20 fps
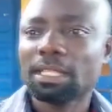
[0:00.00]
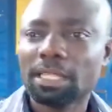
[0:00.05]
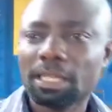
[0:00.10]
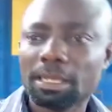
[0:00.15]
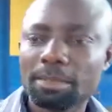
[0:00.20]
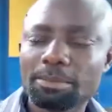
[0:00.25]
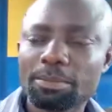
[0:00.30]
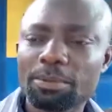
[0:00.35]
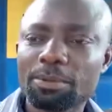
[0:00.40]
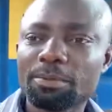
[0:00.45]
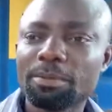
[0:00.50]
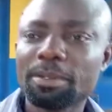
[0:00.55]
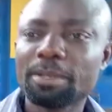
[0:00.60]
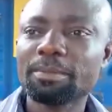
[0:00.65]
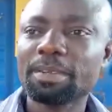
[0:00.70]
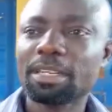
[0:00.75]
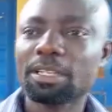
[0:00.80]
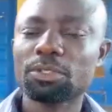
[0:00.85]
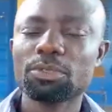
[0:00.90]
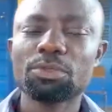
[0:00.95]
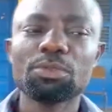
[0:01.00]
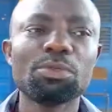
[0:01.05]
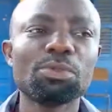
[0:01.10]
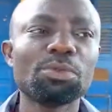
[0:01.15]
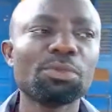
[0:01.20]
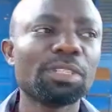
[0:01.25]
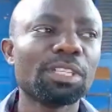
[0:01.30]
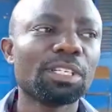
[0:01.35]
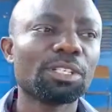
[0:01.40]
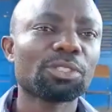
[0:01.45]
Another problem
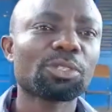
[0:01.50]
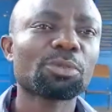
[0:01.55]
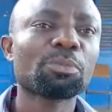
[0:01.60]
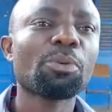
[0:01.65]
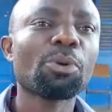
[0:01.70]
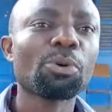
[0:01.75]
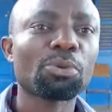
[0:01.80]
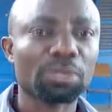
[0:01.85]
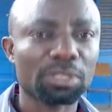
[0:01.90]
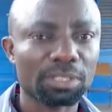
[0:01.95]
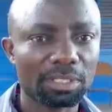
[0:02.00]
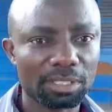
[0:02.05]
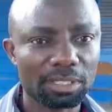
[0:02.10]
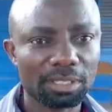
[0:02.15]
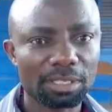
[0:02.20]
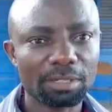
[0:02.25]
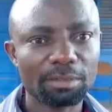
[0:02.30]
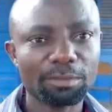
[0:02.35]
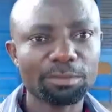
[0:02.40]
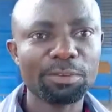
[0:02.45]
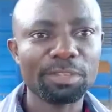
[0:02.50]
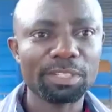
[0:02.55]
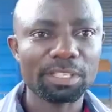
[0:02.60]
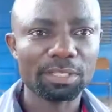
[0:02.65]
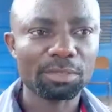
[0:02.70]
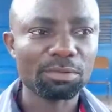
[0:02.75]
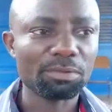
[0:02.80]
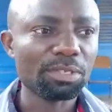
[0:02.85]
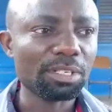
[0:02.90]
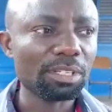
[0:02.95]
has to do with the sports
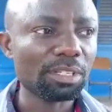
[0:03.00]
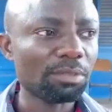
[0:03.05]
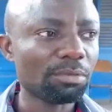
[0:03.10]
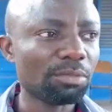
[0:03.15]
field.